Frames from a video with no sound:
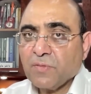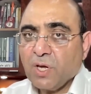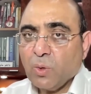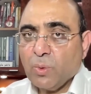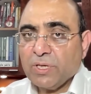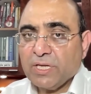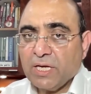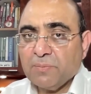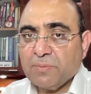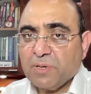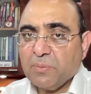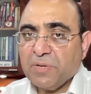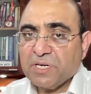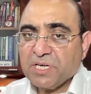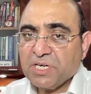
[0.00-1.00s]
with
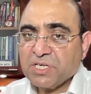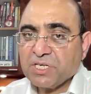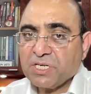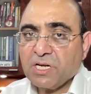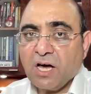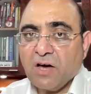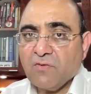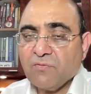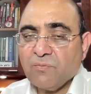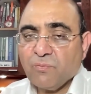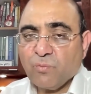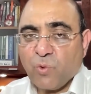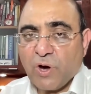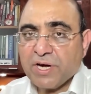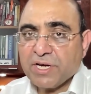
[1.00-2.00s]
implementation of
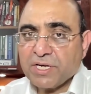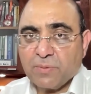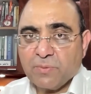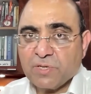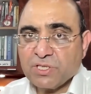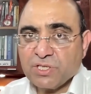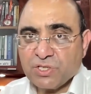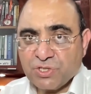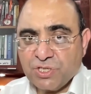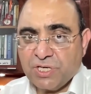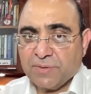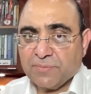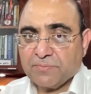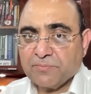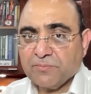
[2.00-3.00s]
point number
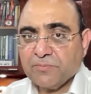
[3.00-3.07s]
16.